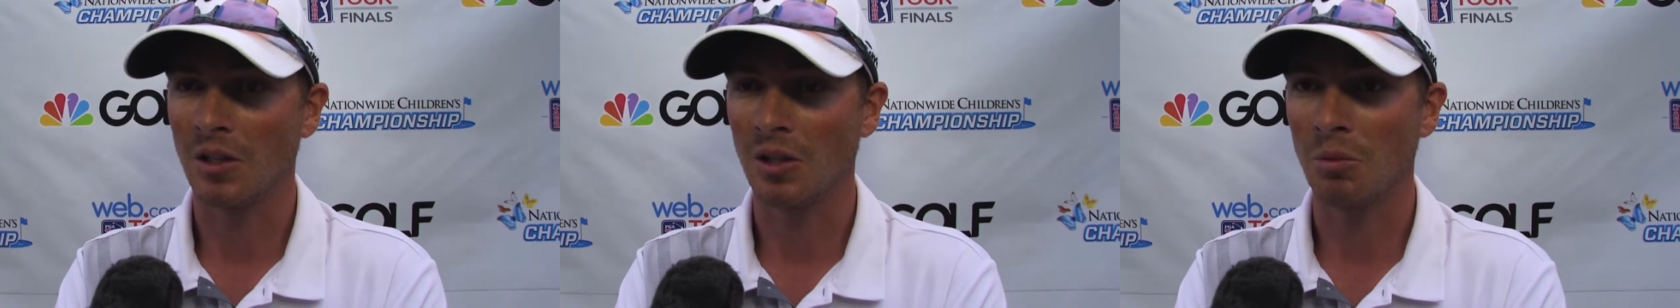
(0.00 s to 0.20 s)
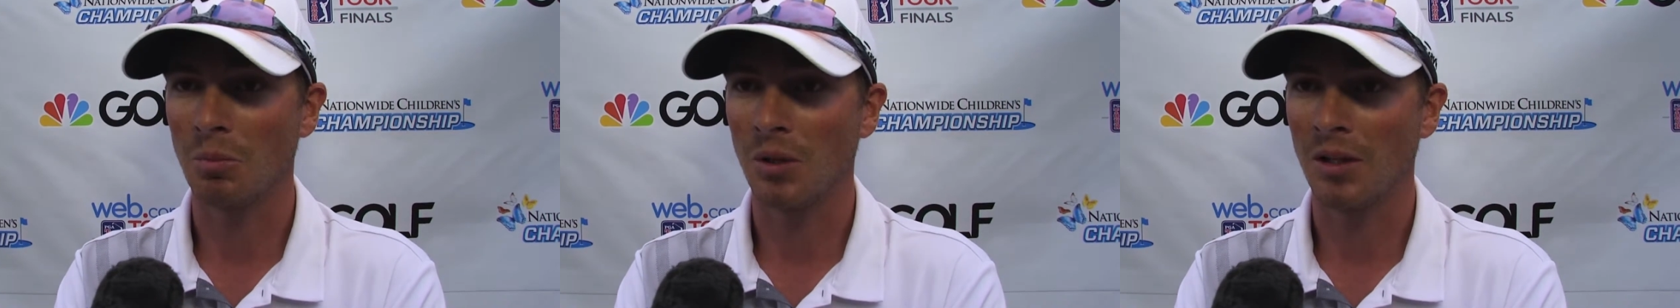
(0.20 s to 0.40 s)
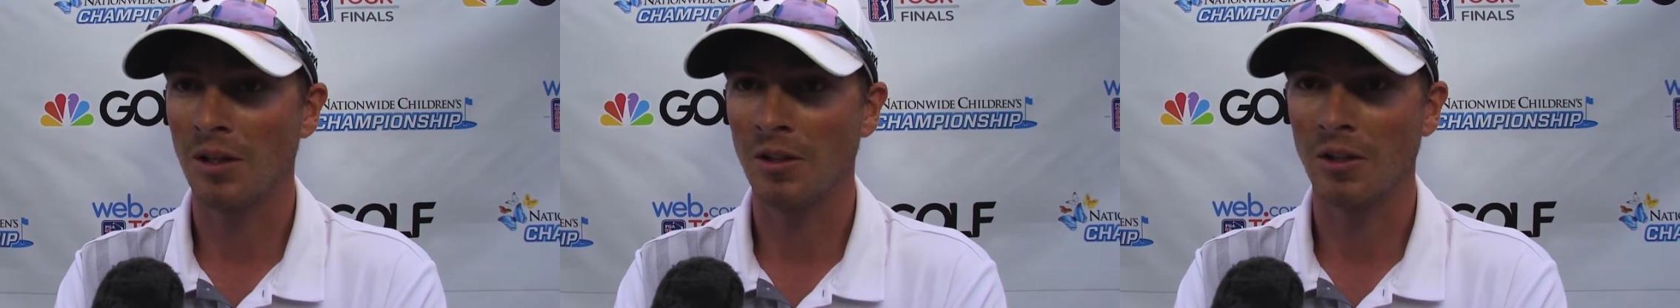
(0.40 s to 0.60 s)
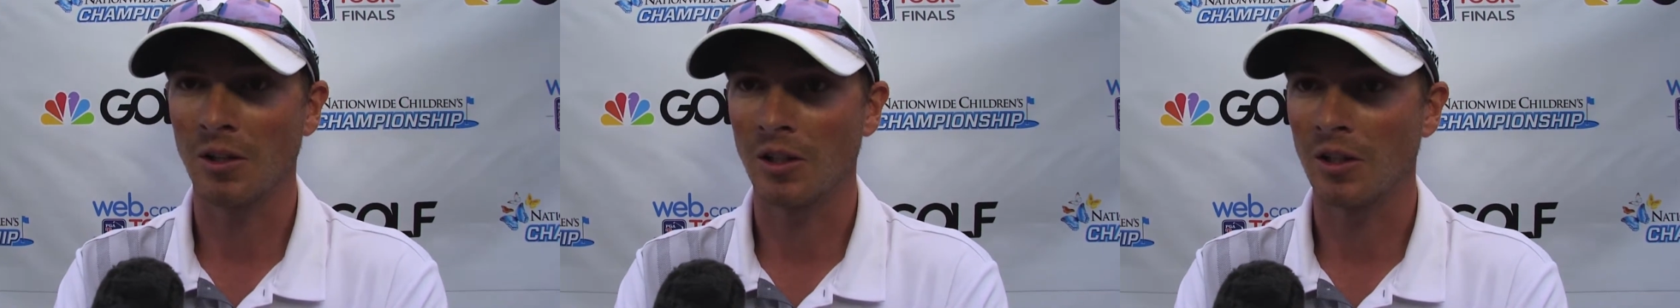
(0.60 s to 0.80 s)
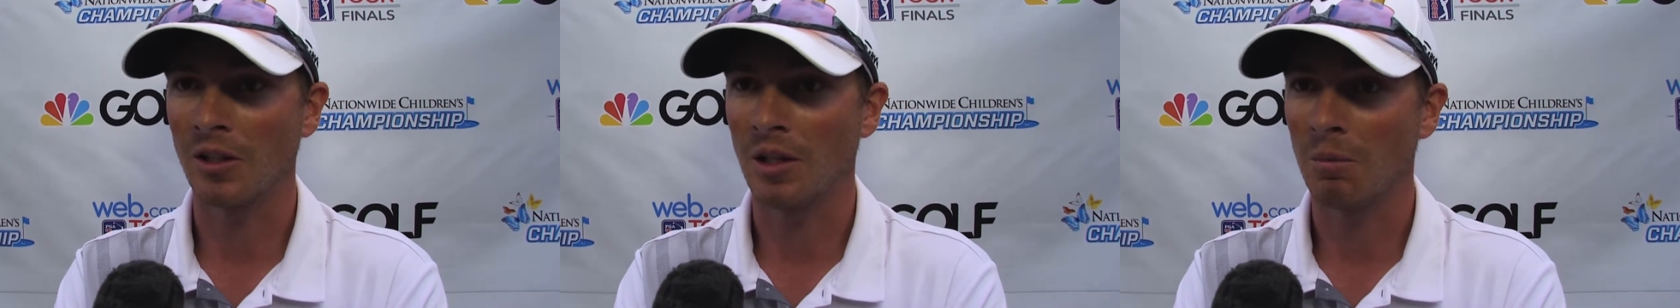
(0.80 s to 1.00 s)
good pin or a
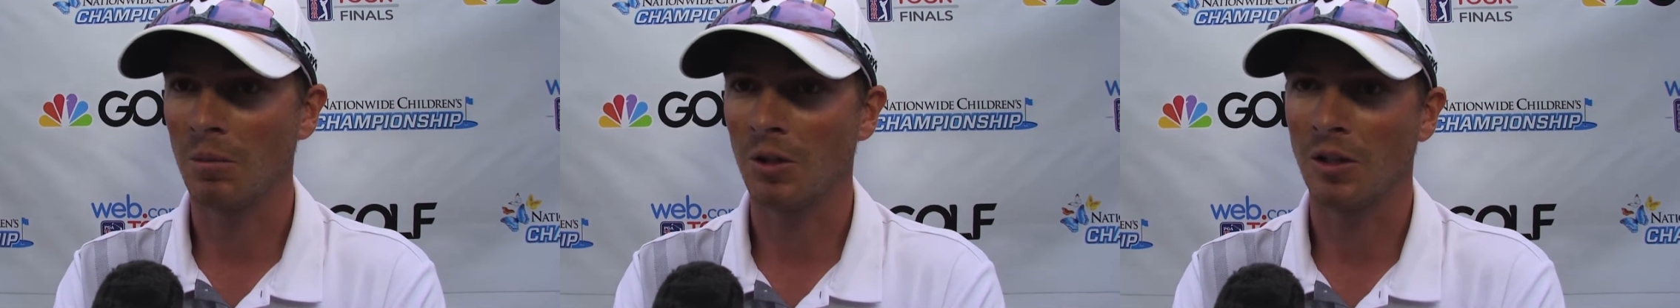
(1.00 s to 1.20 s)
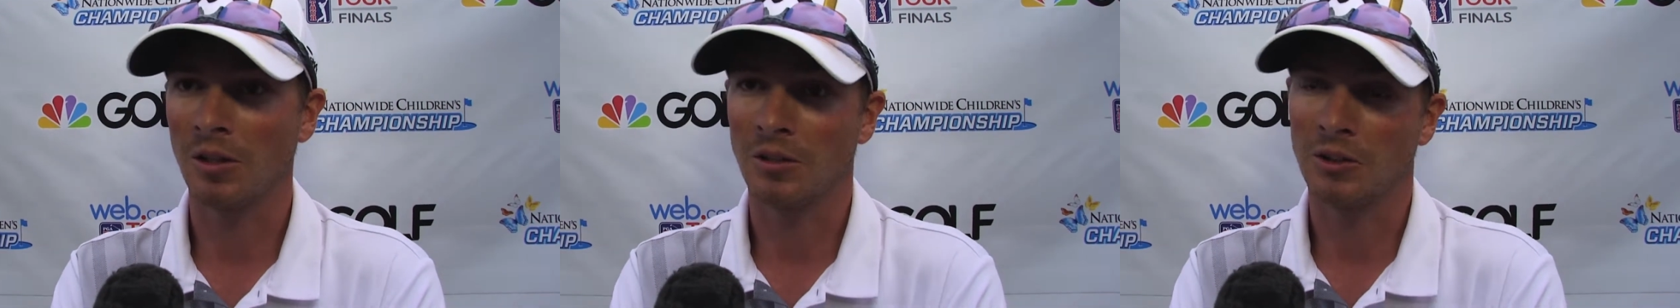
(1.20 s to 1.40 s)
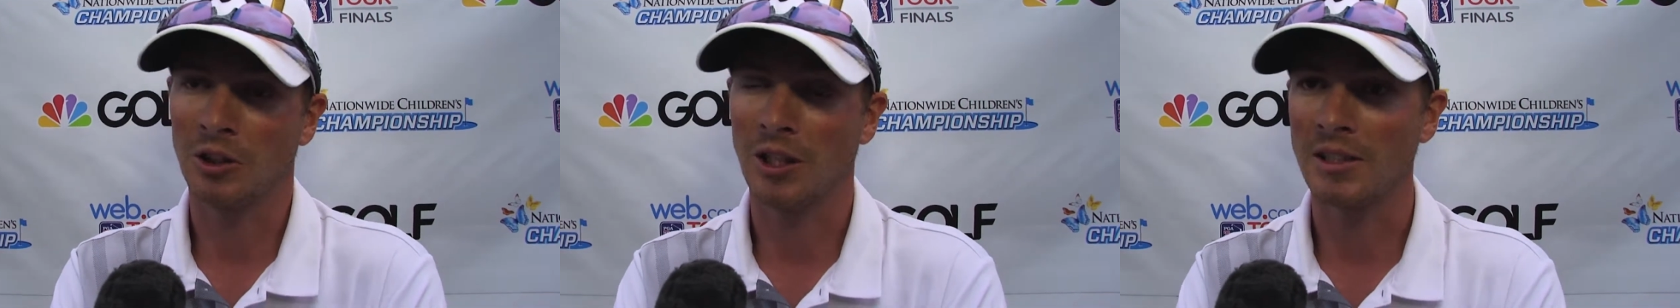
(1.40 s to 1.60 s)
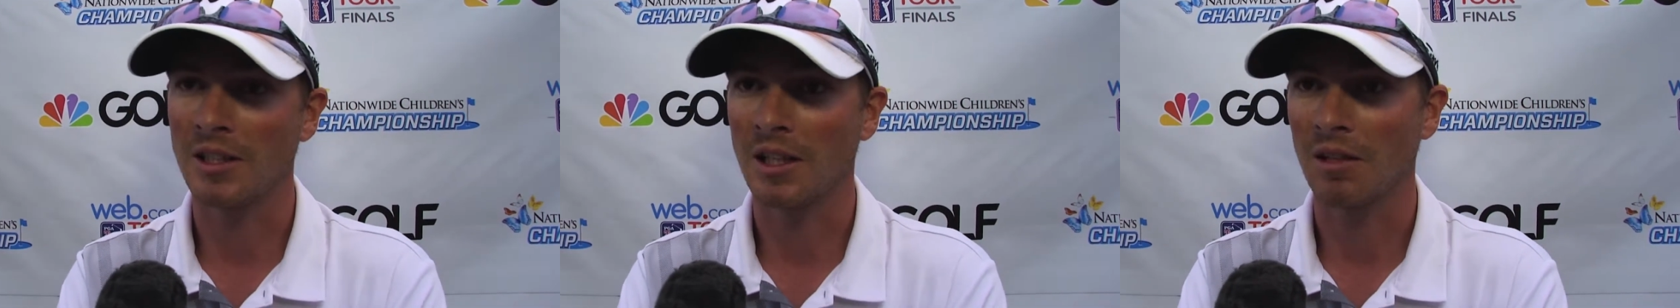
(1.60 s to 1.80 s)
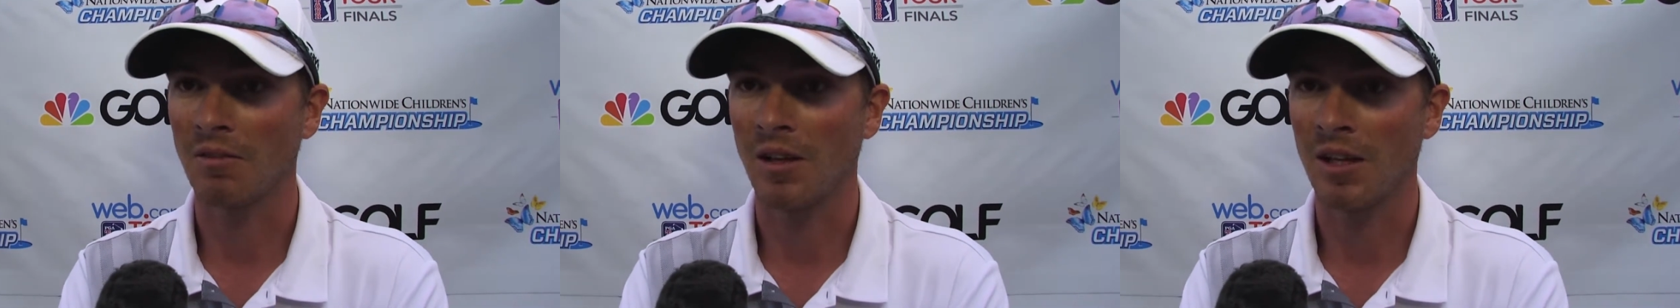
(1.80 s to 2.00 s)
good number, I'll try to
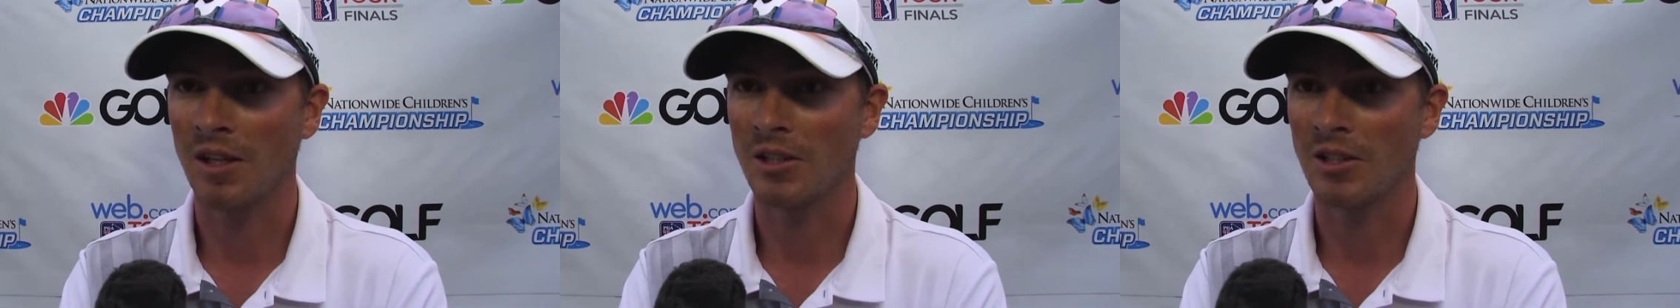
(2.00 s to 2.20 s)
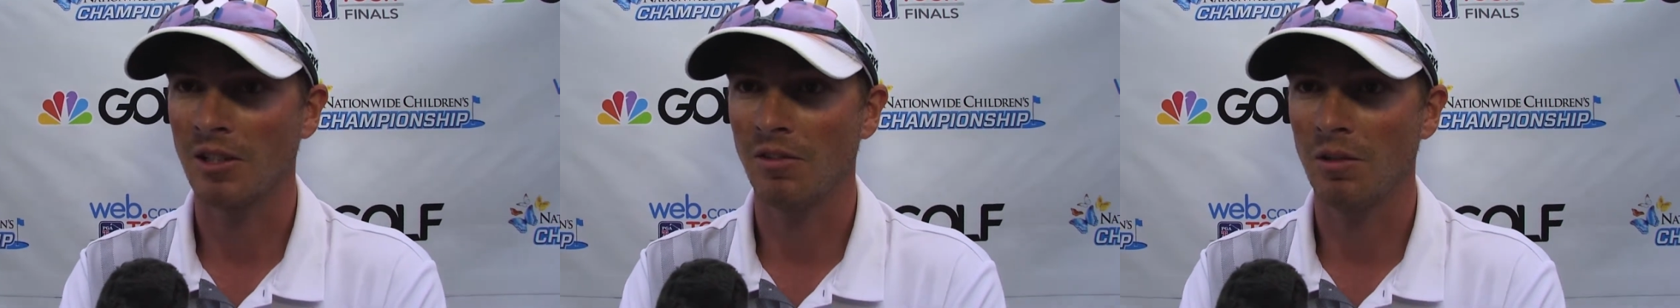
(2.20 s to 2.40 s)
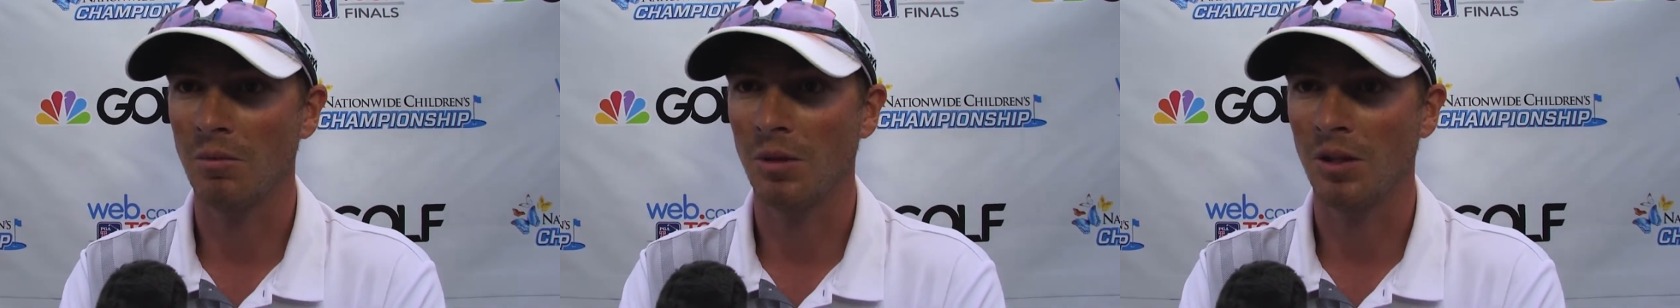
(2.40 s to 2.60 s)
take advantage of it.